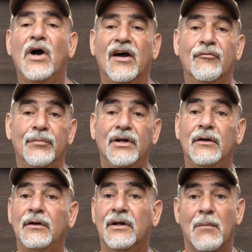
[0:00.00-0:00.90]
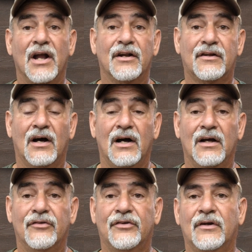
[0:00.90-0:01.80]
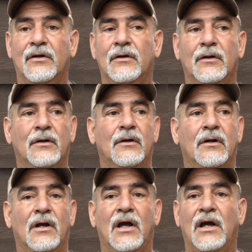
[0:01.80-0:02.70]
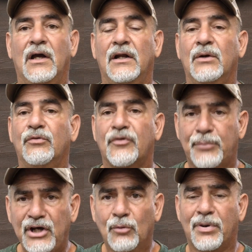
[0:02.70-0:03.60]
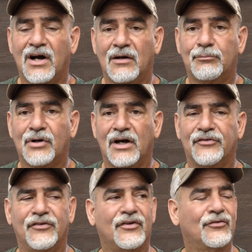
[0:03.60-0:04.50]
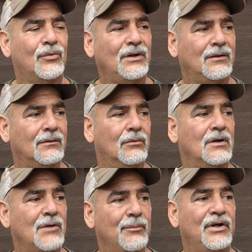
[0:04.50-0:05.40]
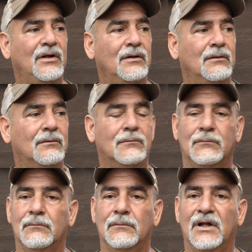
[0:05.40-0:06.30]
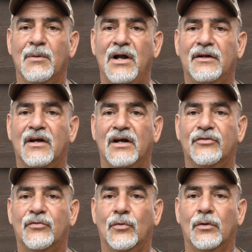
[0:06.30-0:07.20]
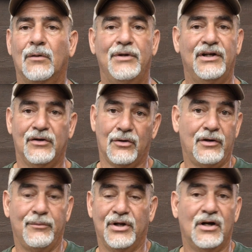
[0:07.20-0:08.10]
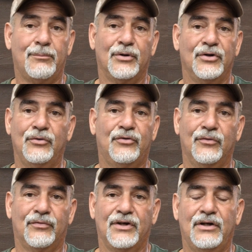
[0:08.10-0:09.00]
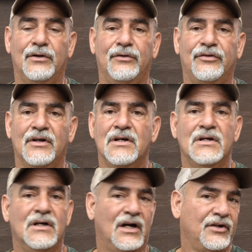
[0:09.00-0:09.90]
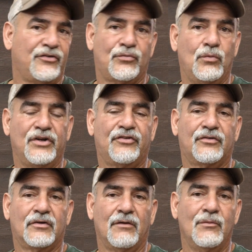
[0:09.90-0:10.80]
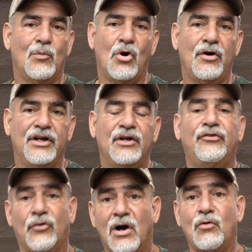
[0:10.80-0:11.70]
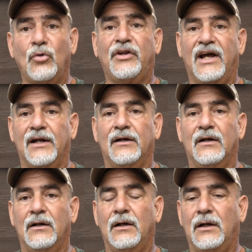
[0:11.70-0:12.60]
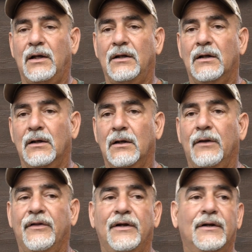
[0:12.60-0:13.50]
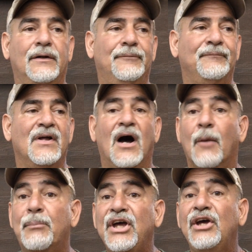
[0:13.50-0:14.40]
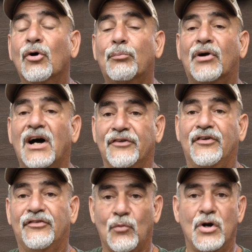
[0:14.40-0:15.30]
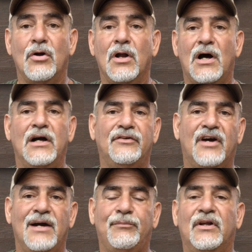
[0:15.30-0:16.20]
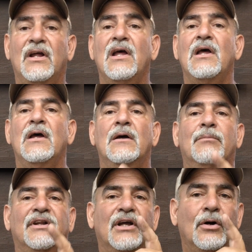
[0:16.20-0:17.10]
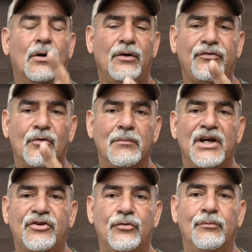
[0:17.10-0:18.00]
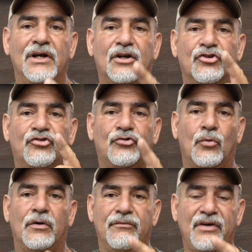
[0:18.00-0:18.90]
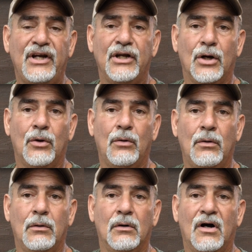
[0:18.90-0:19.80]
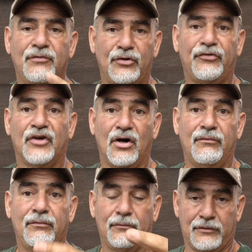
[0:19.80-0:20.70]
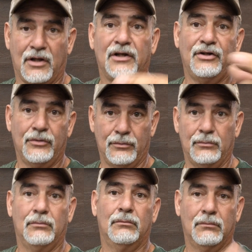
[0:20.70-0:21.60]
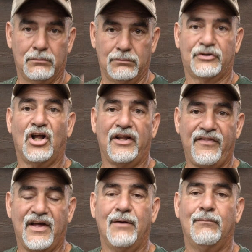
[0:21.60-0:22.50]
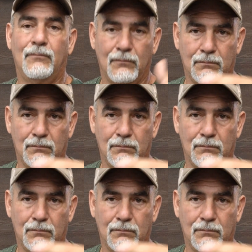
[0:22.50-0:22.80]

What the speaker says: have been demonetized. And there was appeal processes. What am I being demonetized for? I mean, they've already been up on YouTube for years. I just switched them on here. So I wrote that in the appeal process. I went online, typed it, but they also make you make a short video of yourself telling them,